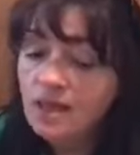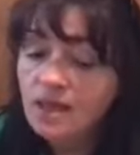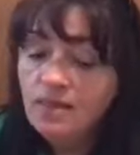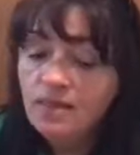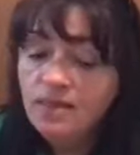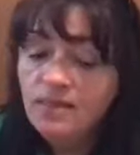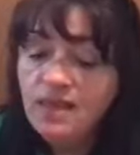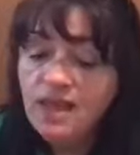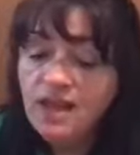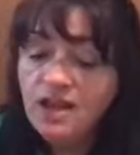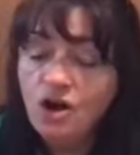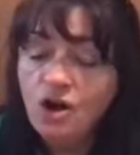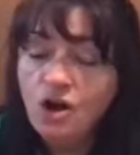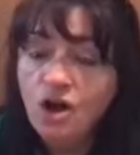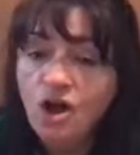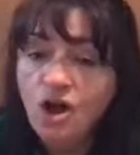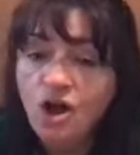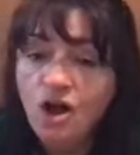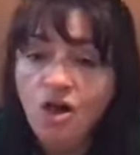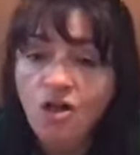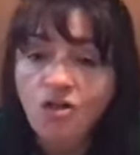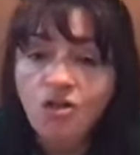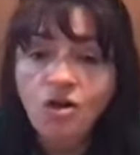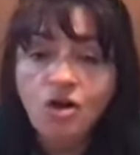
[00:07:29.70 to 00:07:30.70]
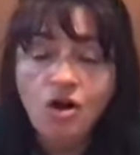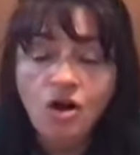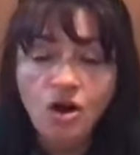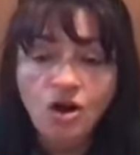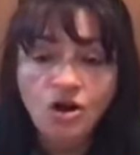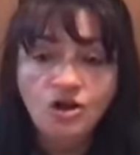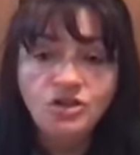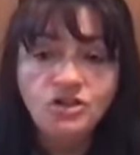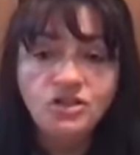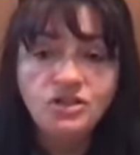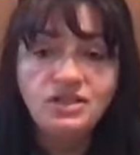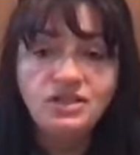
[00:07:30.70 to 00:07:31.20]
They are all
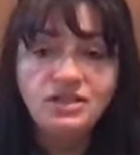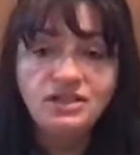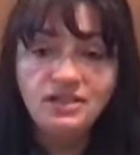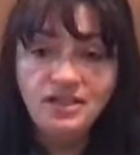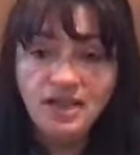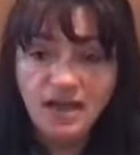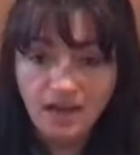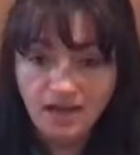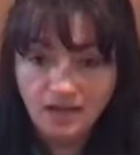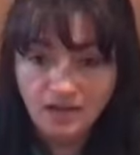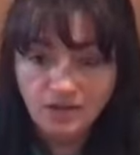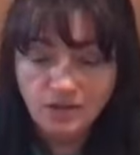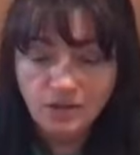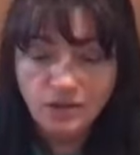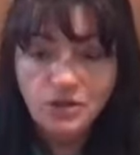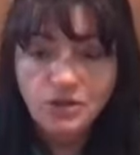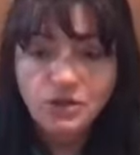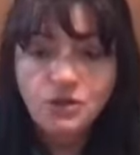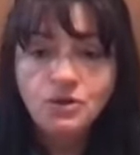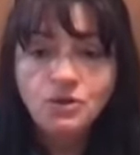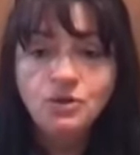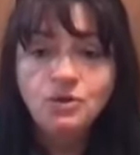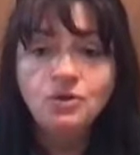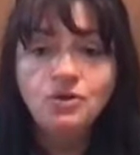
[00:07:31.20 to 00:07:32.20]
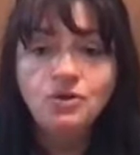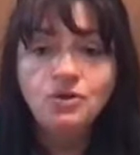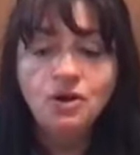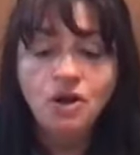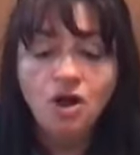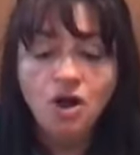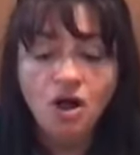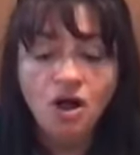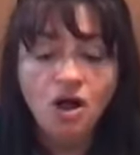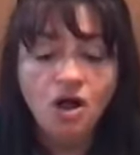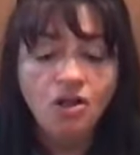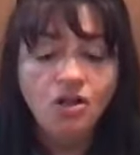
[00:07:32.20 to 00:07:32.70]
hard to detect, or they're
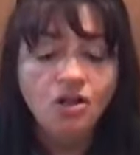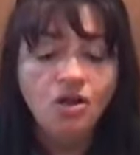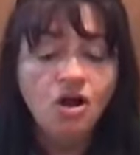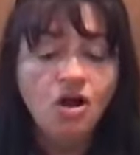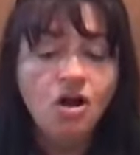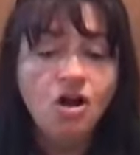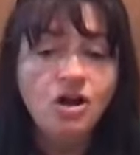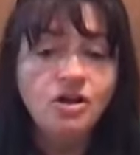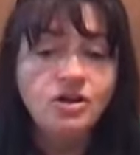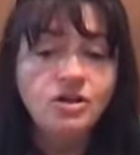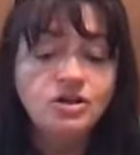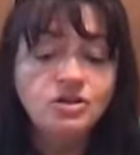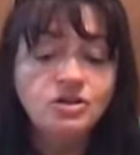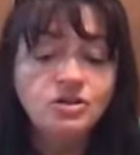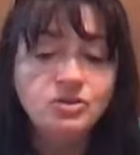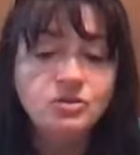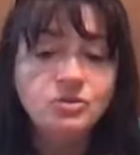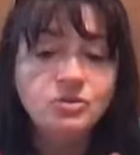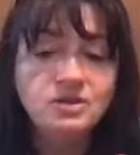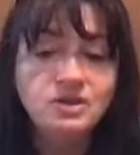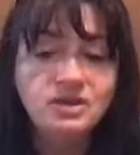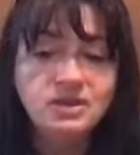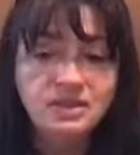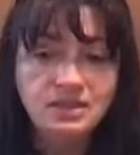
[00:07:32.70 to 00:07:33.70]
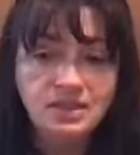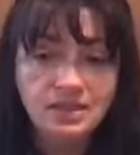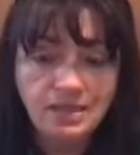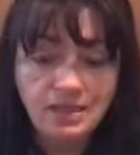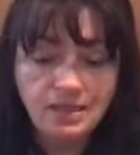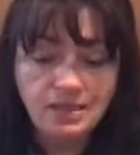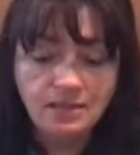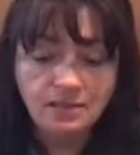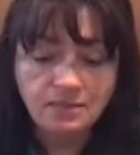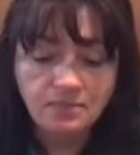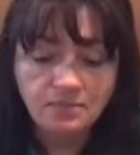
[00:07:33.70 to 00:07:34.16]
all hard to see.